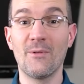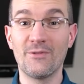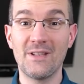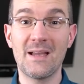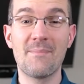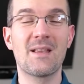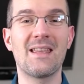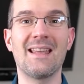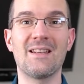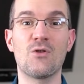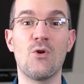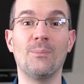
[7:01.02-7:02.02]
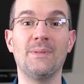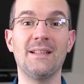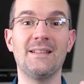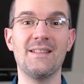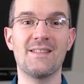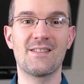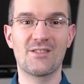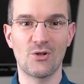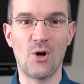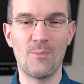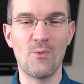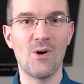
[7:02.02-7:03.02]
of them can completely
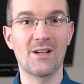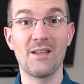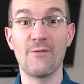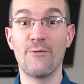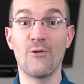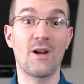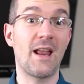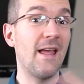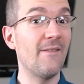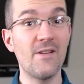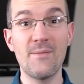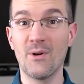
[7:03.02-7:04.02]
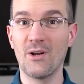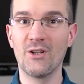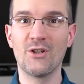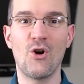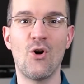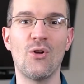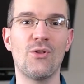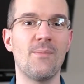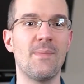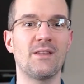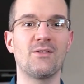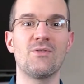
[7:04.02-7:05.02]
stop working for everyone. Other
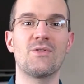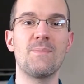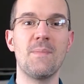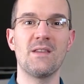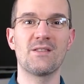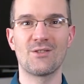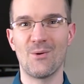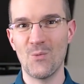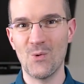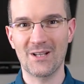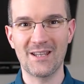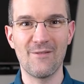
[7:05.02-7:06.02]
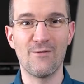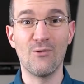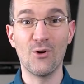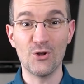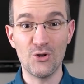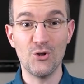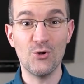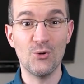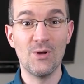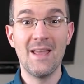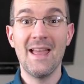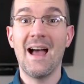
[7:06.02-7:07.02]
methods may stop working for you,
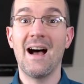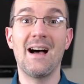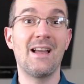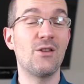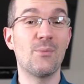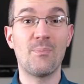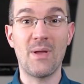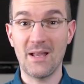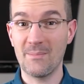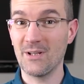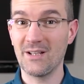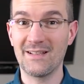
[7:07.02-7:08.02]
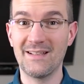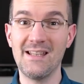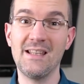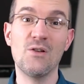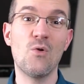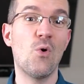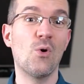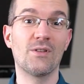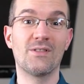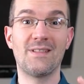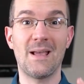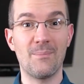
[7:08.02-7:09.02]
either permanently or
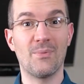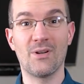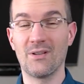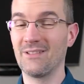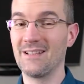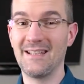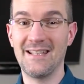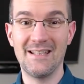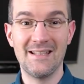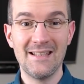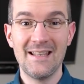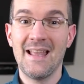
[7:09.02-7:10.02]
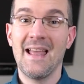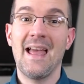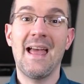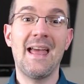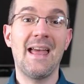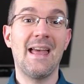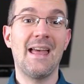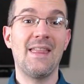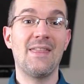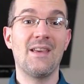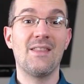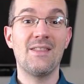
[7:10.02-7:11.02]
temporarily.
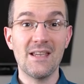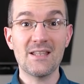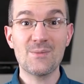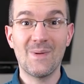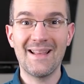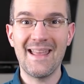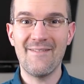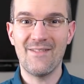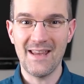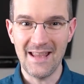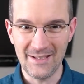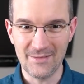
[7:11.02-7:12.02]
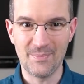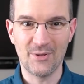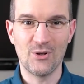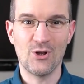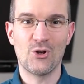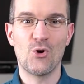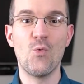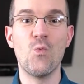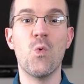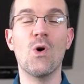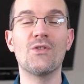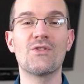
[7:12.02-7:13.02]
And that's why every entrepreneur who
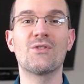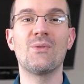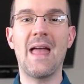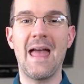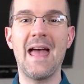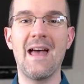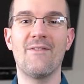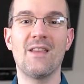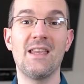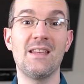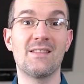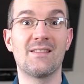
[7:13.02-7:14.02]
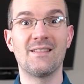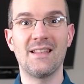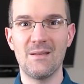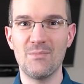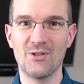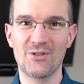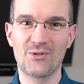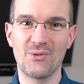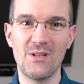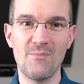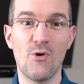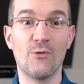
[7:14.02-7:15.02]
wants to have a stable
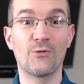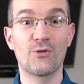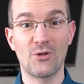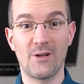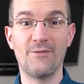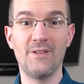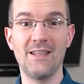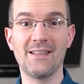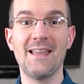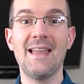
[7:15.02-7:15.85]
stream of traffic,